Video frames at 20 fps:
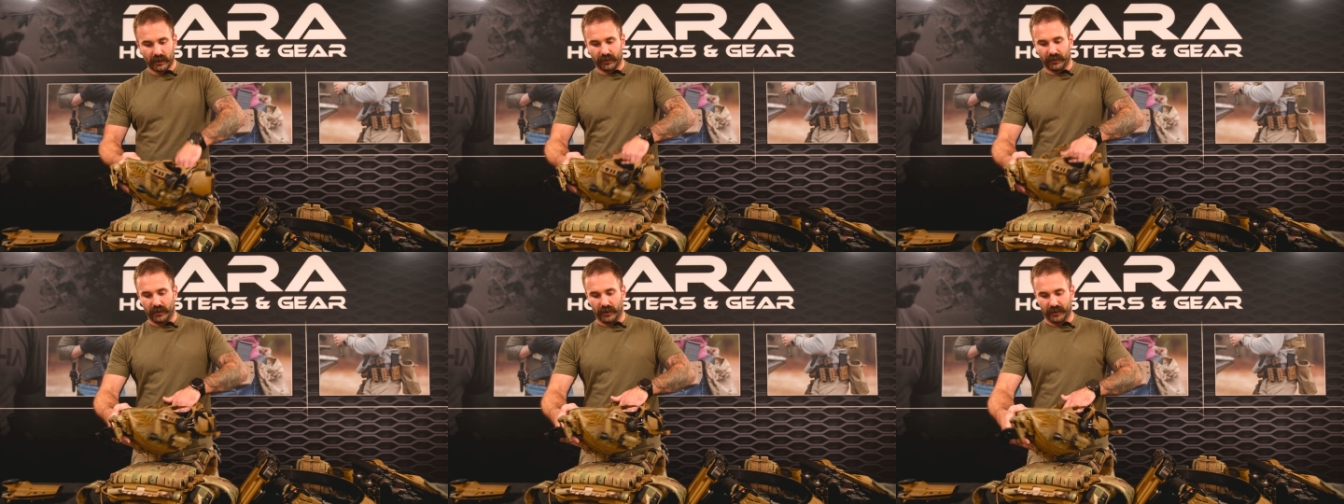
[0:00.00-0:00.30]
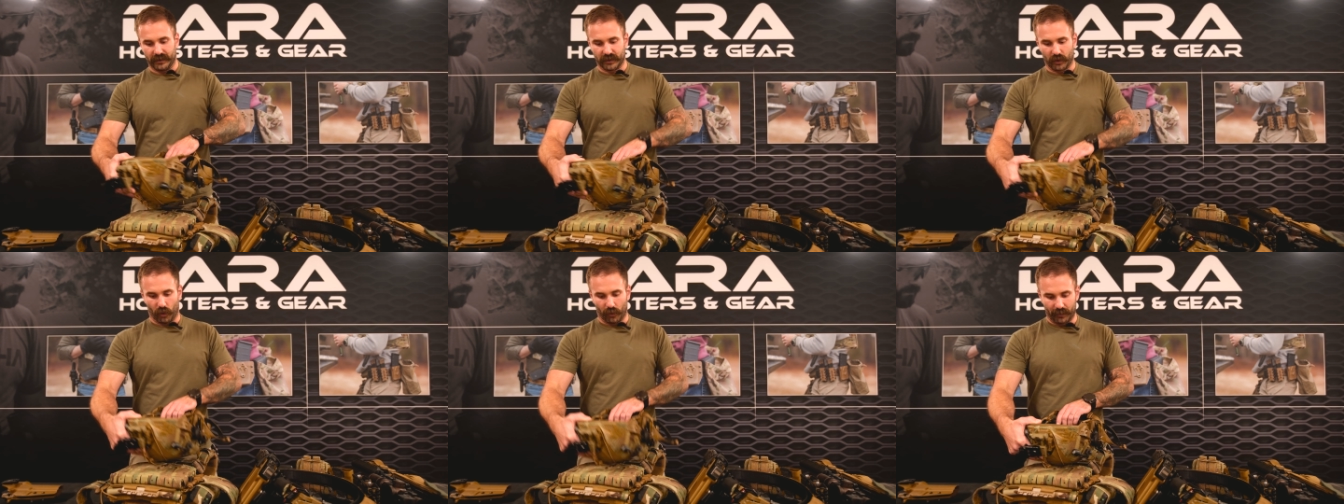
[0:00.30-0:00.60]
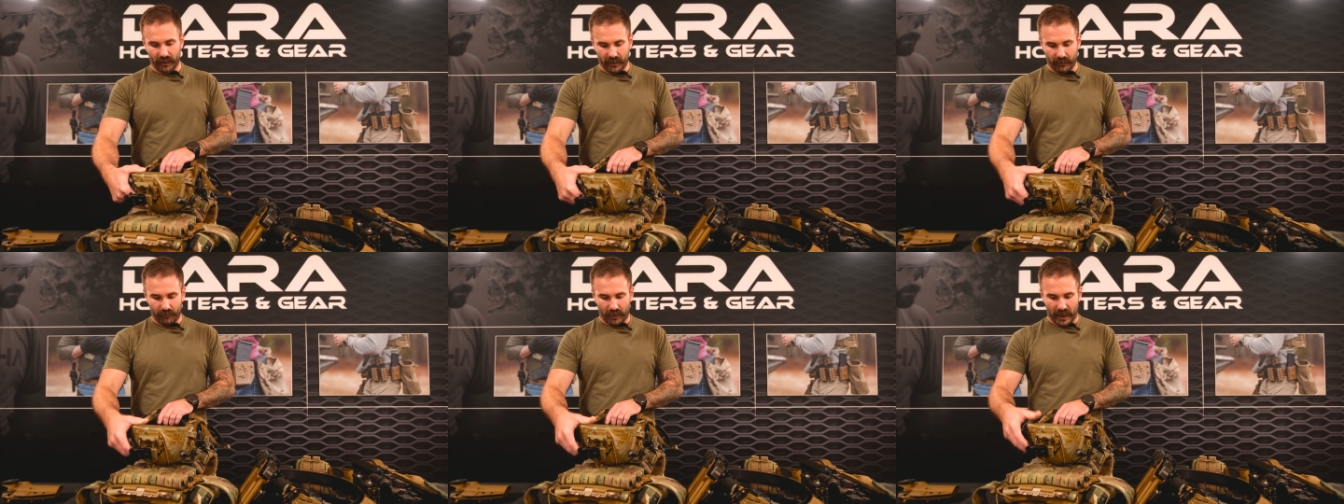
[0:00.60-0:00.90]

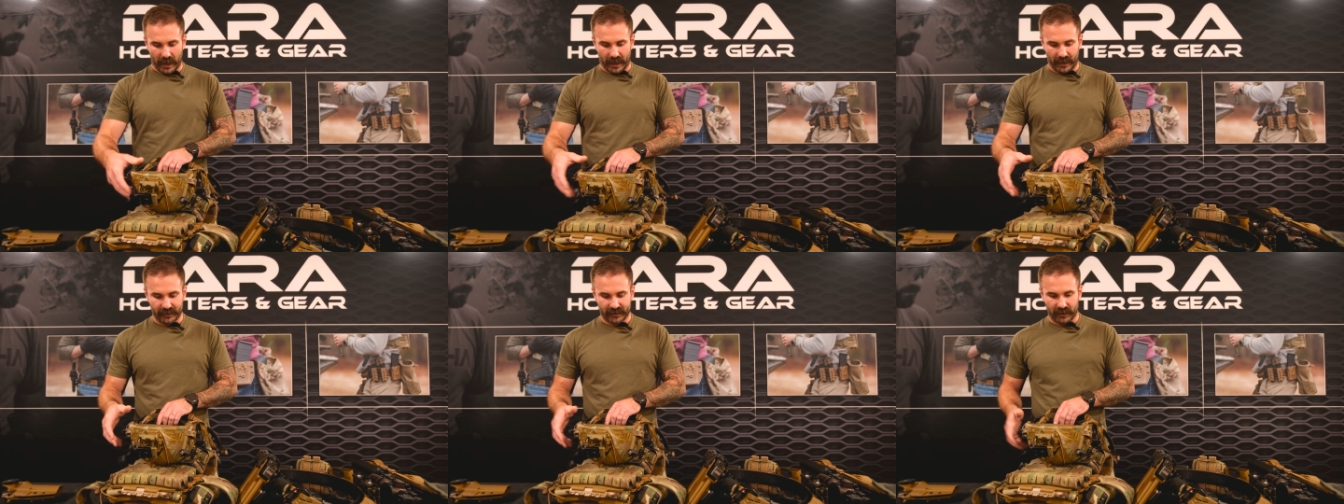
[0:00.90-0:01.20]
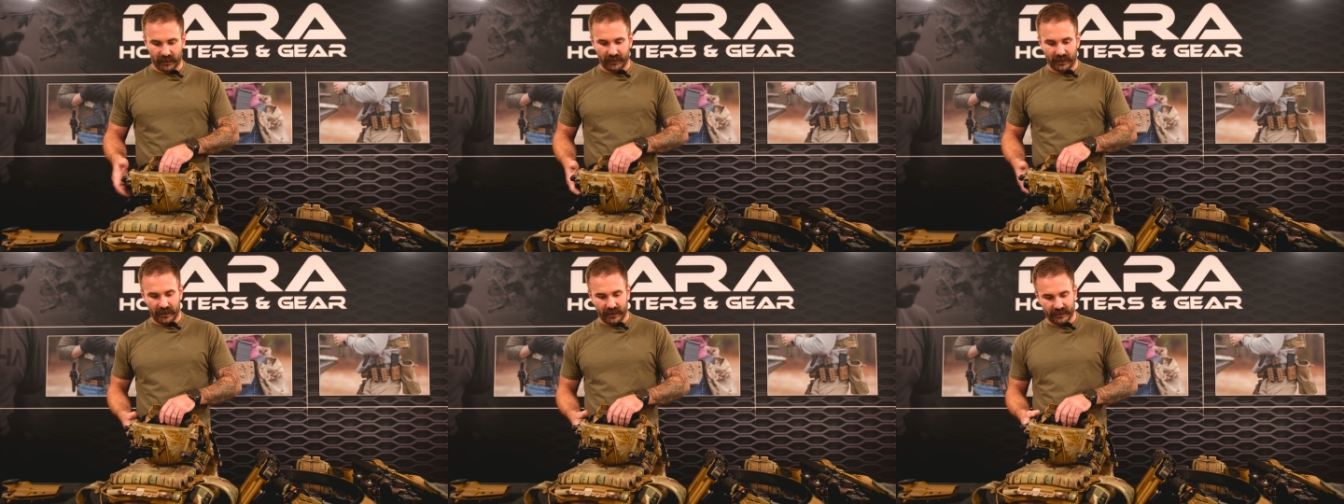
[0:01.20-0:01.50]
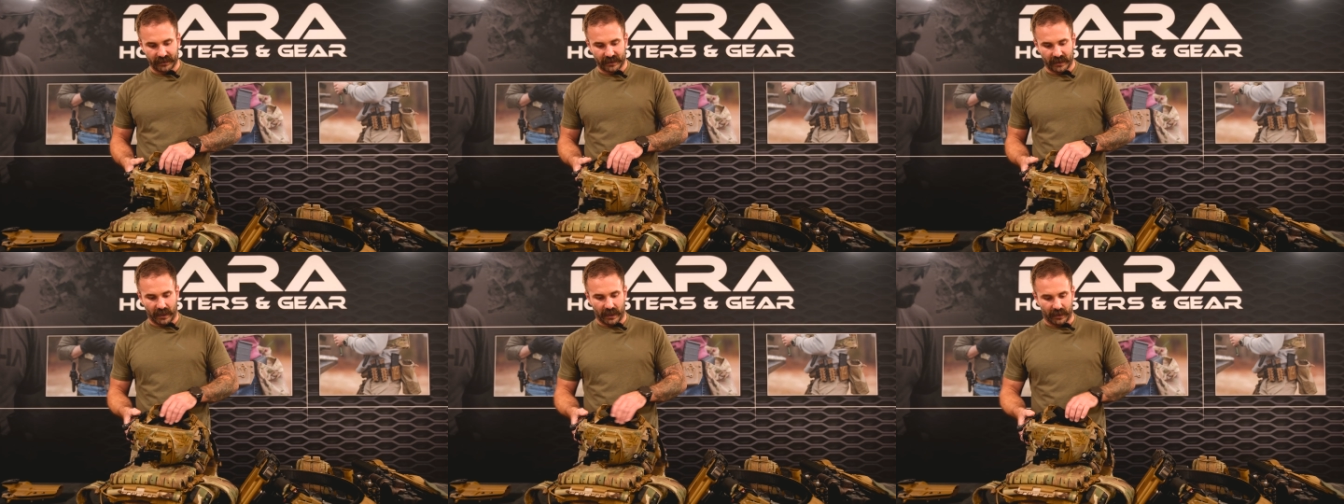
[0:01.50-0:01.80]
Zorbium pads on the
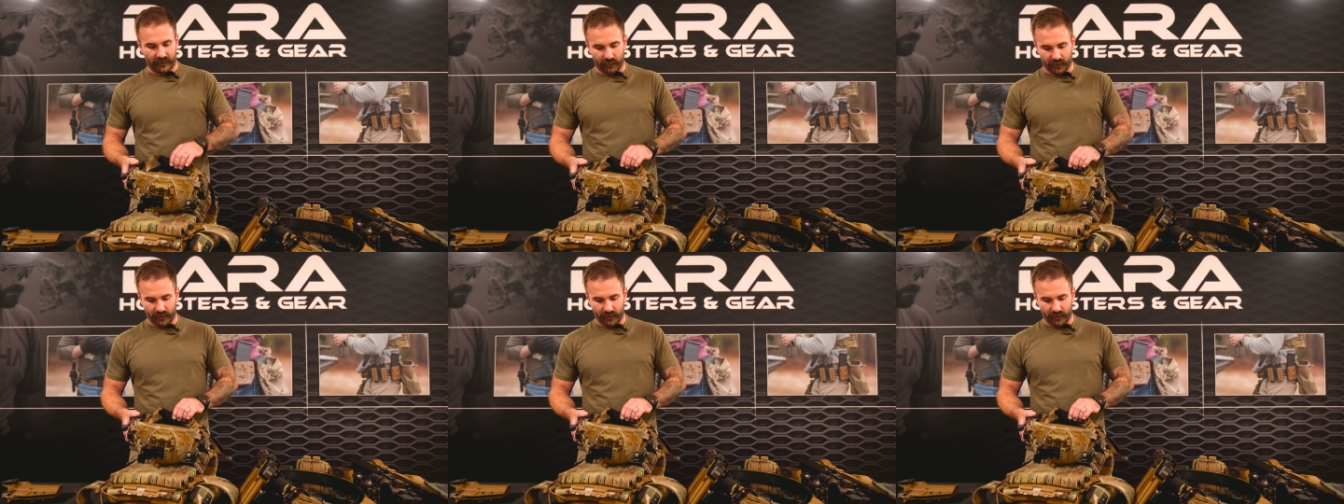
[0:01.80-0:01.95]
inside,